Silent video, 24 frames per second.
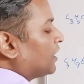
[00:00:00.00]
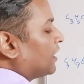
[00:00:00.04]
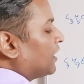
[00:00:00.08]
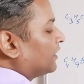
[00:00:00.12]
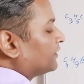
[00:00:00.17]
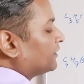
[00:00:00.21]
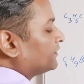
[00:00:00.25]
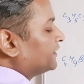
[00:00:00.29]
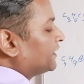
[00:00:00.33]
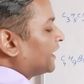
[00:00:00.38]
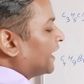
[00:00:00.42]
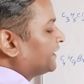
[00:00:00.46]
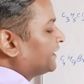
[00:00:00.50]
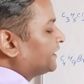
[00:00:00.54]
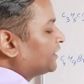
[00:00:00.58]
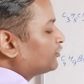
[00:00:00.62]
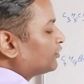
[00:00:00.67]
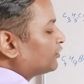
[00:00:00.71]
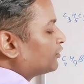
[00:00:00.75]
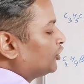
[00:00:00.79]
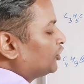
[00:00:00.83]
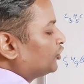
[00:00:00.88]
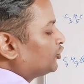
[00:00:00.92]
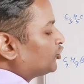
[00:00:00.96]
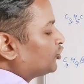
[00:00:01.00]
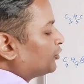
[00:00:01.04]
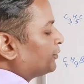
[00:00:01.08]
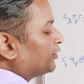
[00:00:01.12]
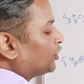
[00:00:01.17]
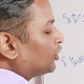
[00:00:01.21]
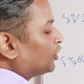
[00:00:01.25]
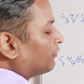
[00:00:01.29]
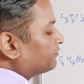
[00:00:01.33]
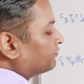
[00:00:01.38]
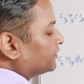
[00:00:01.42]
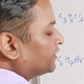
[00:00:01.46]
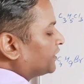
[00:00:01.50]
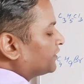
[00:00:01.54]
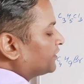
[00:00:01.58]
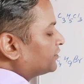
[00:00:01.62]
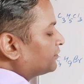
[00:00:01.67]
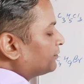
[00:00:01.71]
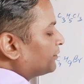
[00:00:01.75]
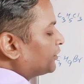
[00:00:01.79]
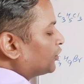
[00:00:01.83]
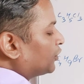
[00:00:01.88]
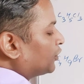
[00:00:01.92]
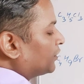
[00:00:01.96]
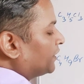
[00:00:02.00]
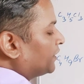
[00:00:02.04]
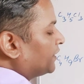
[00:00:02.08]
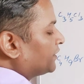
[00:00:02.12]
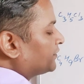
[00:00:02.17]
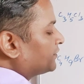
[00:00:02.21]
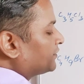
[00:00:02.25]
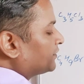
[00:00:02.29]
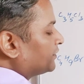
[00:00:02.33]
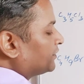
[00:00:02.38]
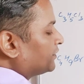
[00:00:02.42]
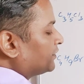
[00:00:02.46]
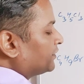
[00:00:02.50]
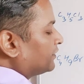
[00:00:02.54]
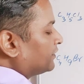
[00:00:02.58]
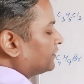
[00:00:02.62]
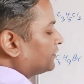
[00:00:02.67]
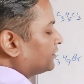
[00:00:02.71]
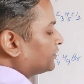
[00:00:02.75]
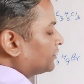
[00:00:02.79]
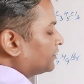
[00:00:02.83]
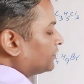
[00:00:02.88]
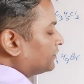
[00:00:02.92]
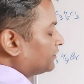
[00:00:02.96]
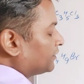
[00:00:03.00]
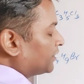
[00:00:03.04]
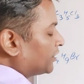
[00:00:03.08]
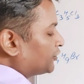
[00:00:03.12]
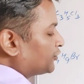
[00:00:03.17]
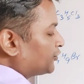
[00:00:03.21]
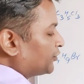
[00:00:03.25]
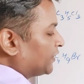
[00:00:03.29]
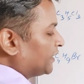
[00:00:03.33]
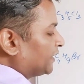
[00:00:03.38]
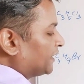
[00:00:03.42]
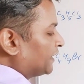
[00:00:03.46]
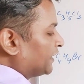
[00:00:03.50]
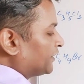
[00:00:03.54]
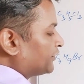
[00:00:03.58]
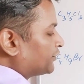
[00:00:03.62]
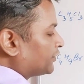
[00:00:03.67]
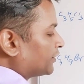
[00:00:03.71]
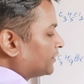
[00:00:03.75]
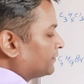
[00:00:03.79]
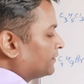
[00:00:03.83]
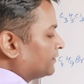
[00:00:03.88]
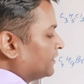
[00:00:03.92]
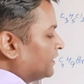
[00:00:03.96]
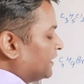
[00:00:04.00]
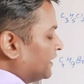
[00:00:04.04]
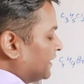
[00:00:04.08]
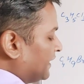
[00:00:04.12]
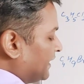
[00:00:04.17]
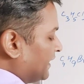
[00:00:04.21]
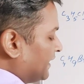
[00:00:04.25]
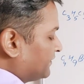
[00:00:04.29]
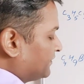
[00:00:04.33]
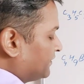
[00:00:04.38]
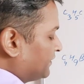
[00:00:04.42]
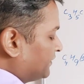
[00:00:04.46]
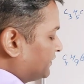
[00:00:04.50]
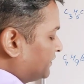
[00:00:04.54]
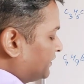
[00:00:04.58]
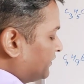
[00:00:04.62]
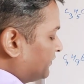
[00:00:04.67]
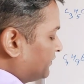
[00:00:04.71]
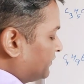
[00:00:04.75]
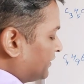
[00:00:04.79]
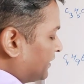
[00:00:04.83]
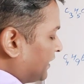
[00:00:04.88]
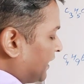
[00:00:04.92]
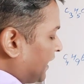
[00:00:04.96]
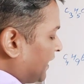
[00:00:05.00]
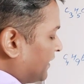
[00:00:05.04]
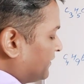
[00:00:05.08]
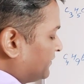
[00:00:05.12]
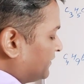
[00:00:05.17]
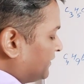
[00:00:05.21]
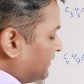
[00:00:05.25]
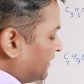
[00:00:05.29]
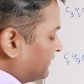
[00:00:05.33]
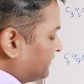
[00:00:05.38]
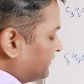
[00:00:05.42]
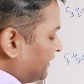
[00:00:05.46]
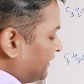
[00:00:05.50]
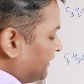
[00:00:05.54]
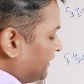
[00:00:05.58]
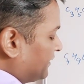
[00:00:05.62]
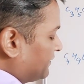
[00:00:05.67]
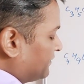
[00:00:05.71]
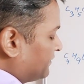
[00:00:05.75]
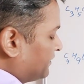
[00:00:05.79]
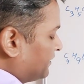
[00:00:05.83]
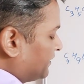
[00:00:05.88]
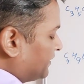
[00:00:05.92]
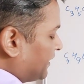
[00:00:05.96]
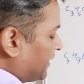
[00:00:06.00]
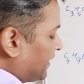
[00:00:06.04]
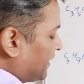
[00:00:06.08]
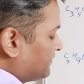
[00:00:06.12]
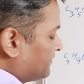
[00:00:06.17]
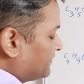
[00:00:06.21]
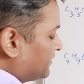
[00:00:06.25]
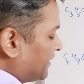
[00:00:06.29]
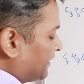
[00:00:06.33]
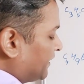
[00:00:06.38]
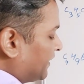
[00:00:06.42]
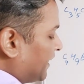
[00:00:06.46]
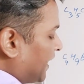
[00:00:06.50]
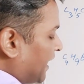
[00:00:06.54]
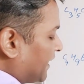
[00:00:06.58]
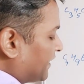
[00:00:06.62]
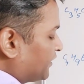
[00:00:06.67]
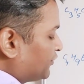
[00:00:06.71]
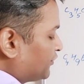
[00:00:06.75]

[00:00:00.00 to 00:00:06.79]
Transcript: the highest value should be of this because it is tertiary in nature. Is it this case? Yes, it is the case that highest